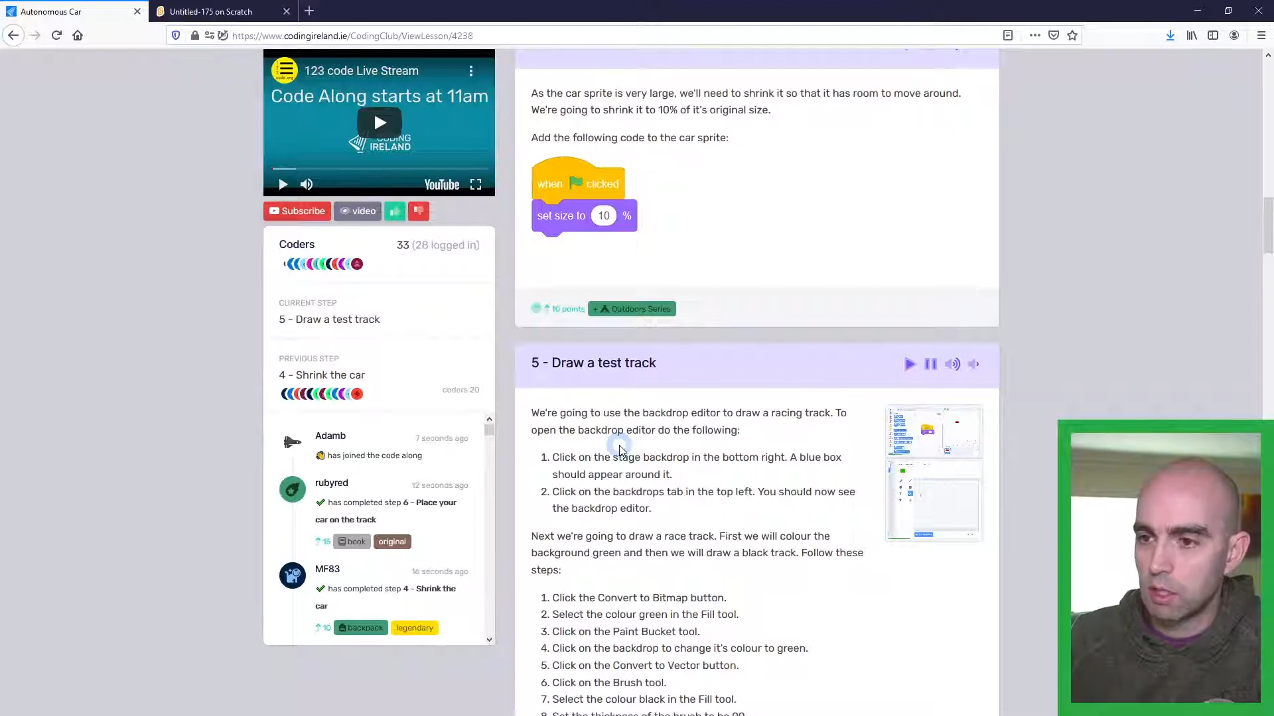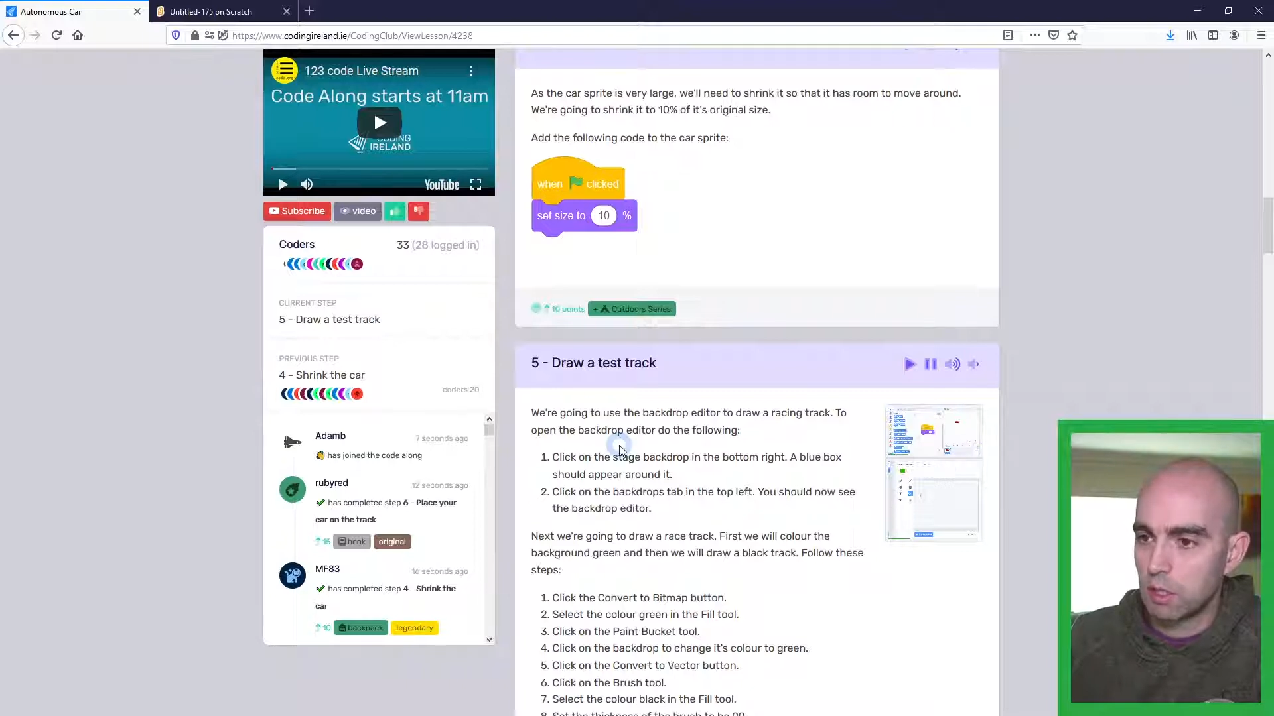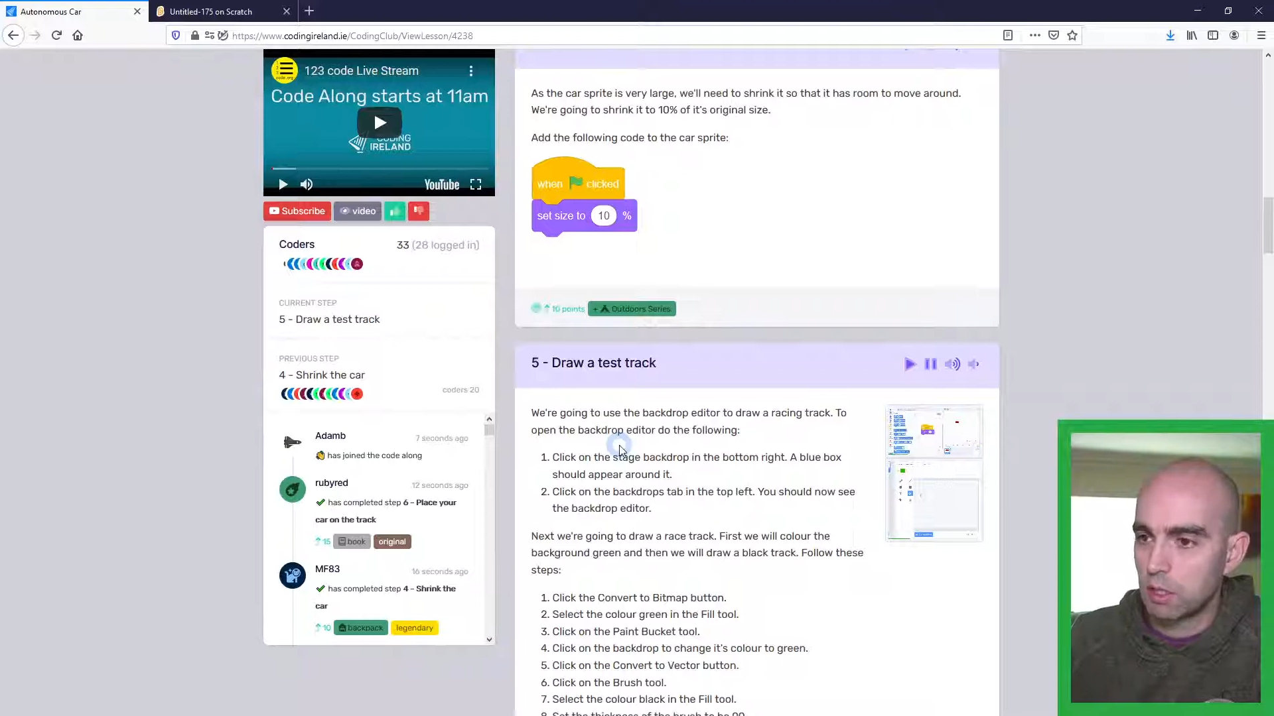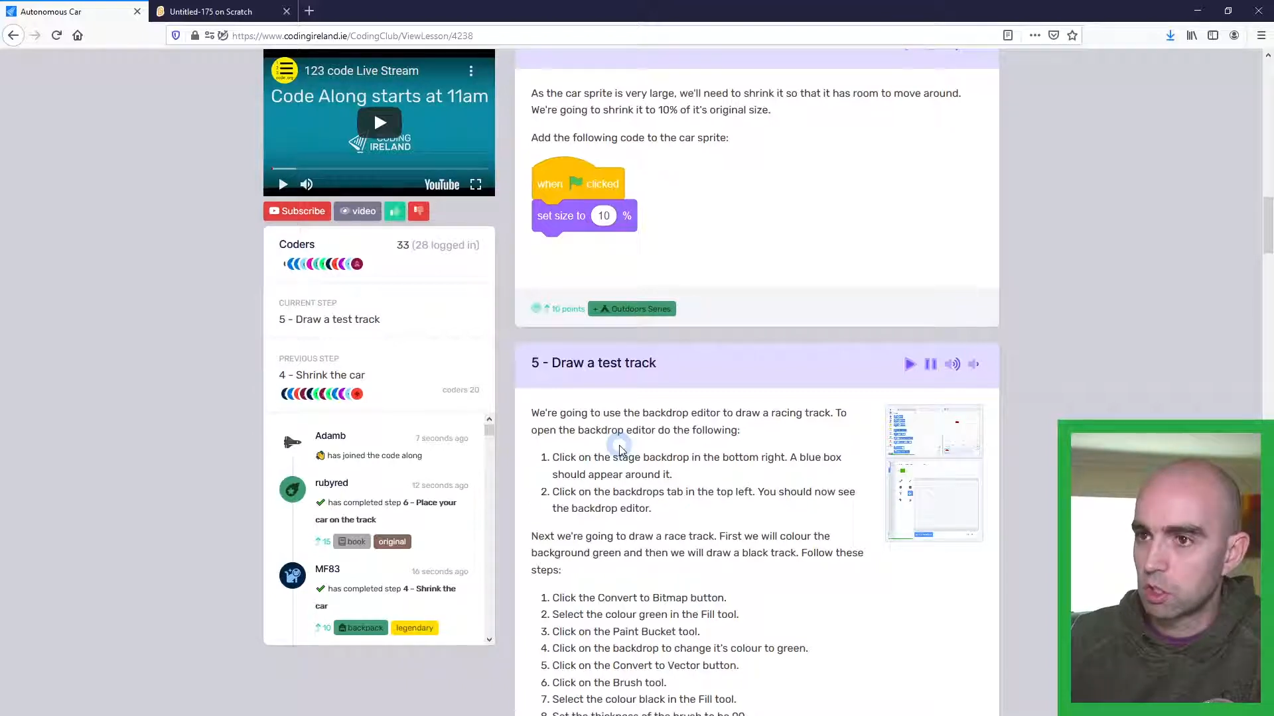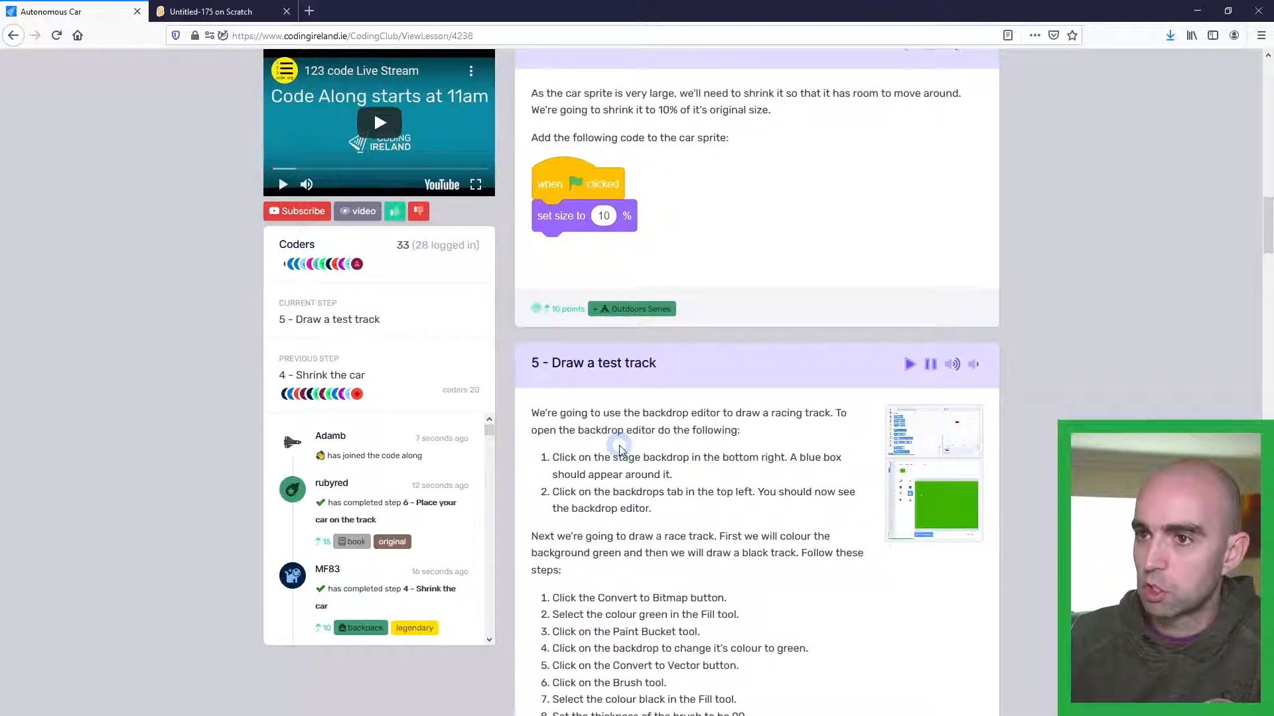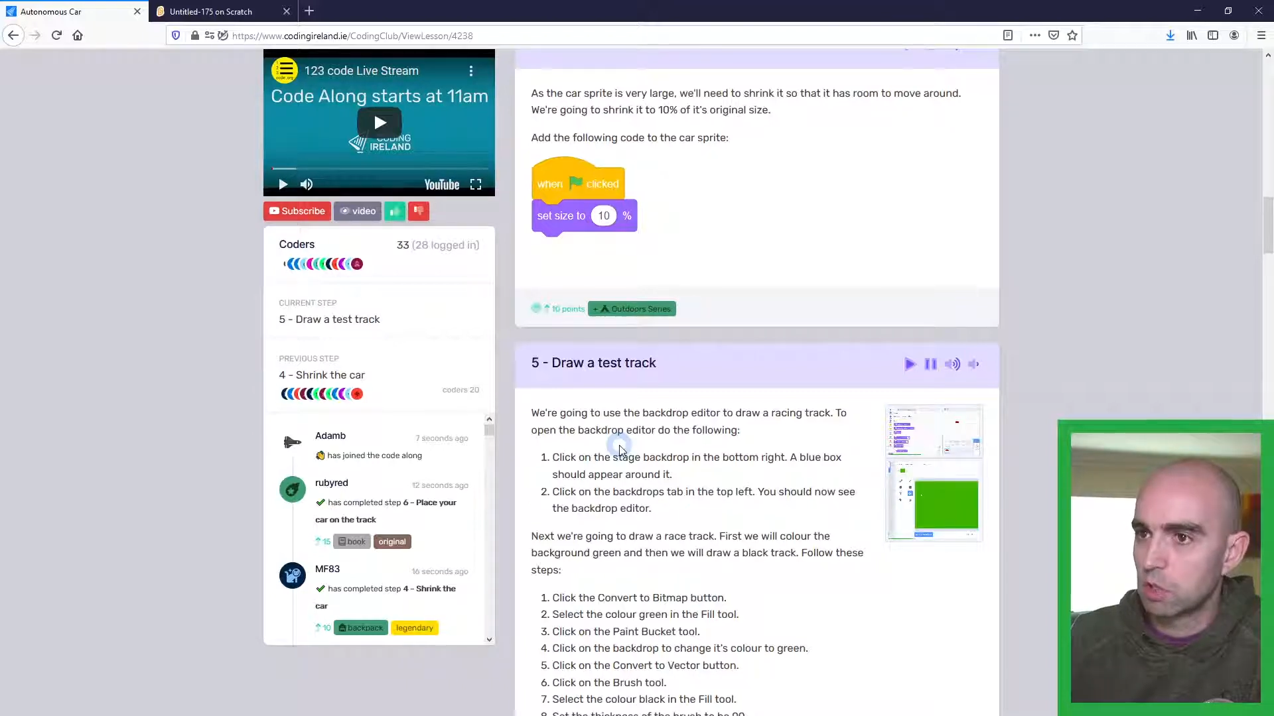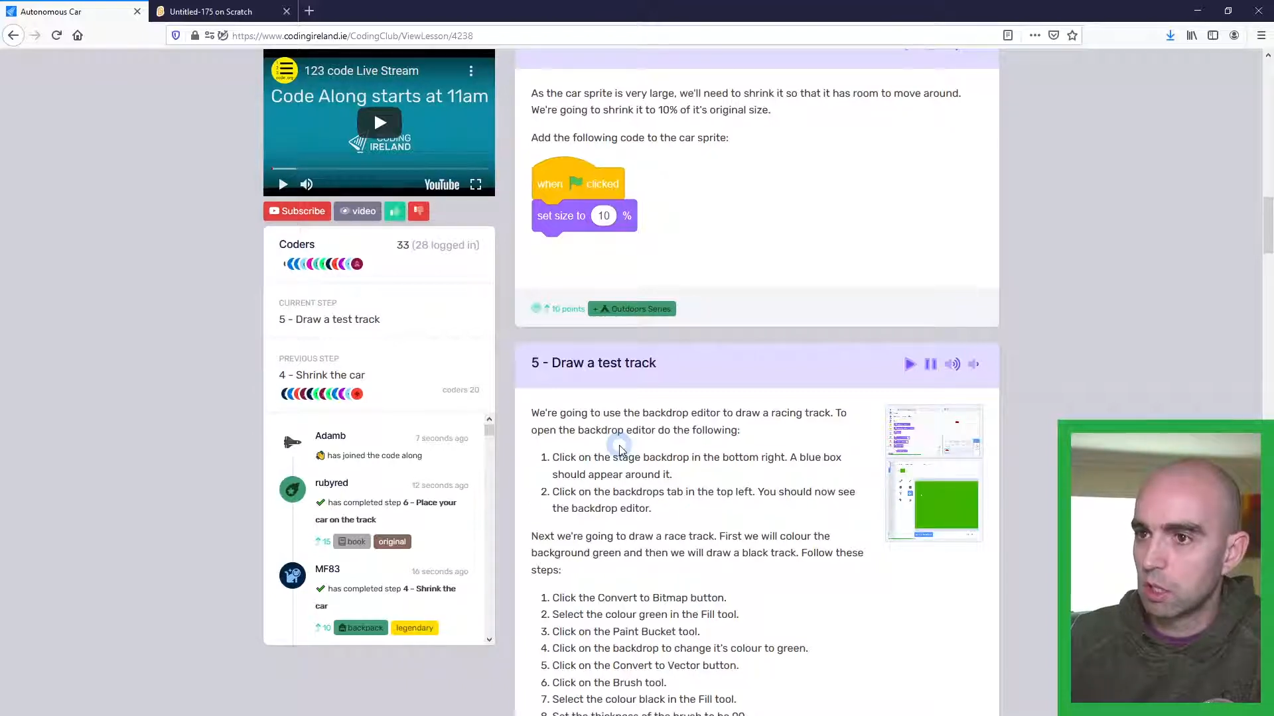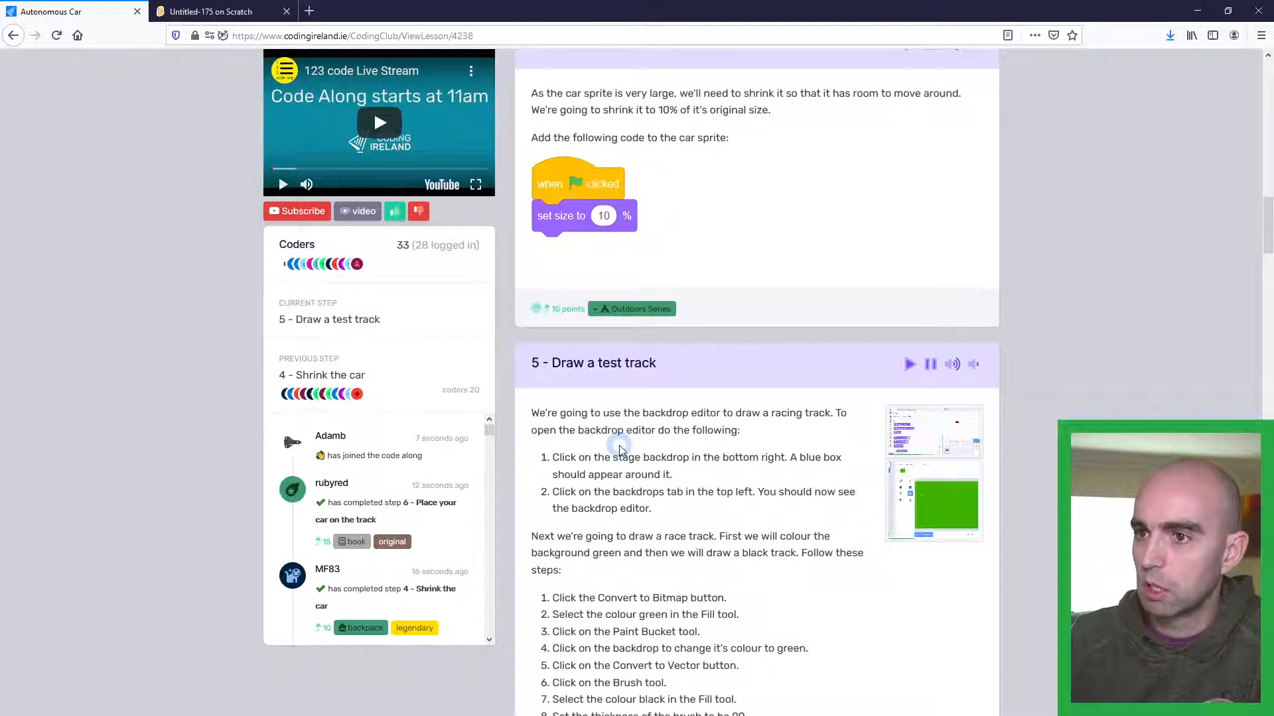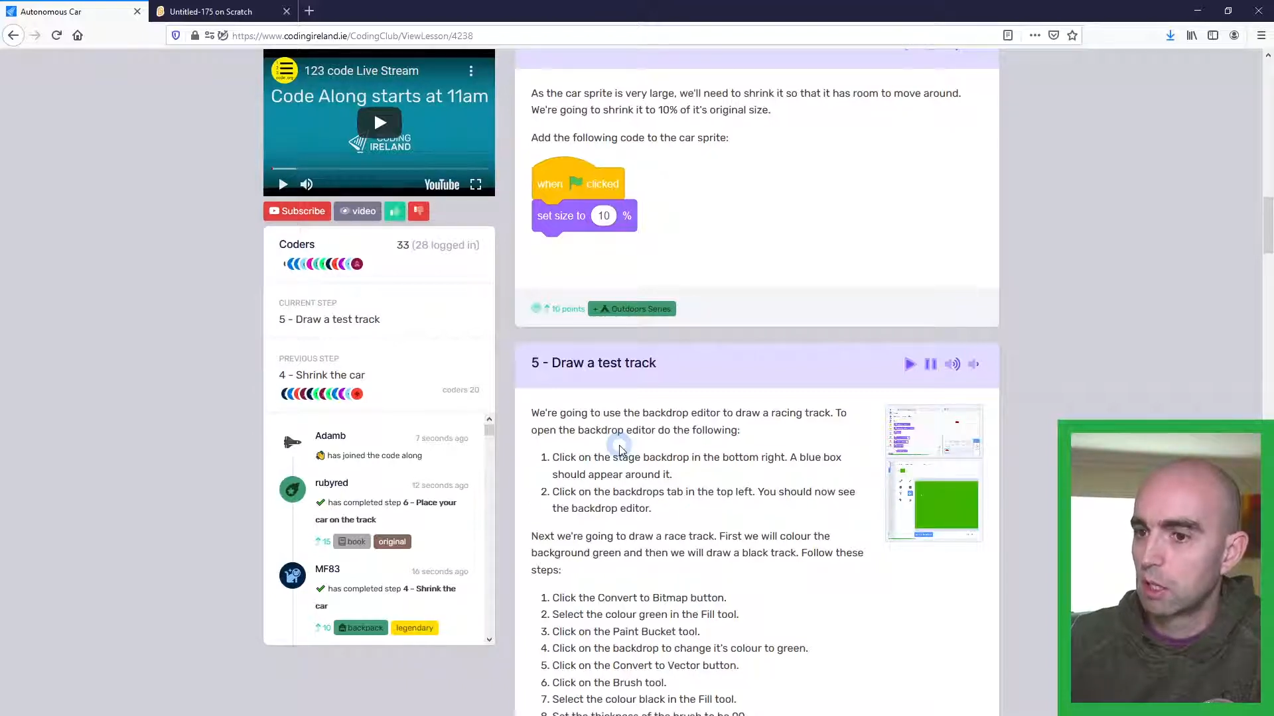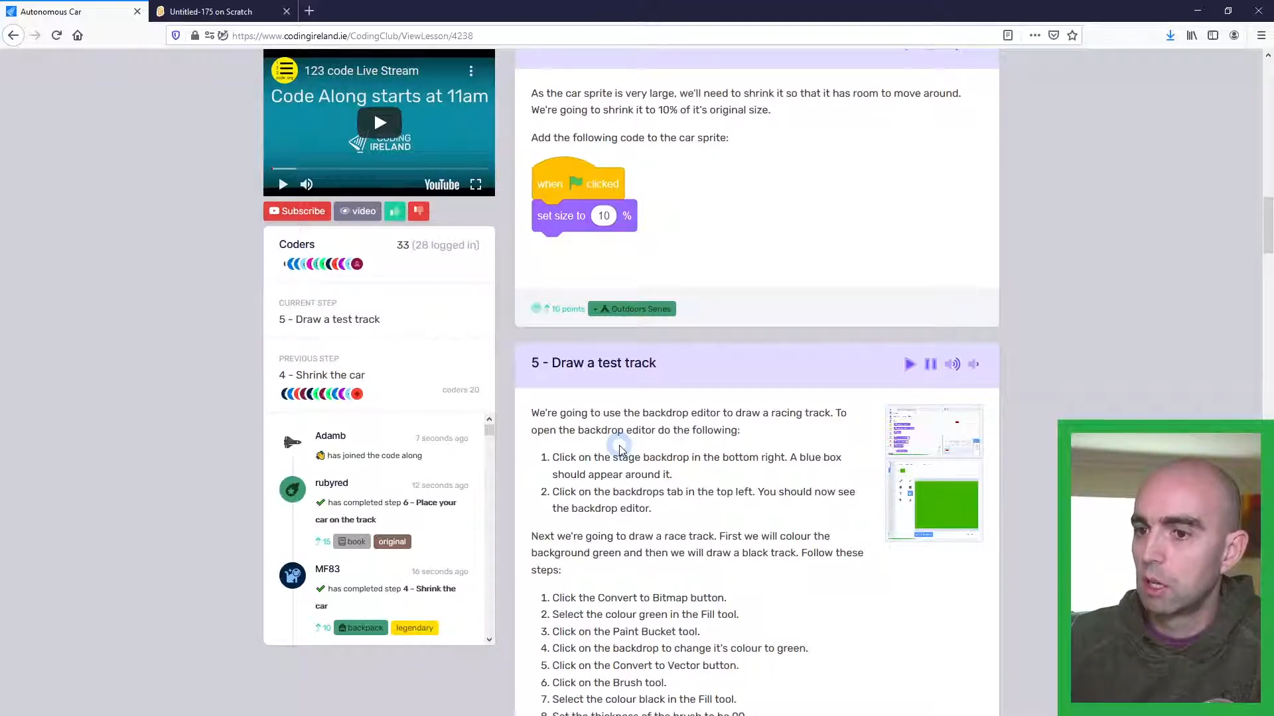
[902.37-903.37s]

the shrink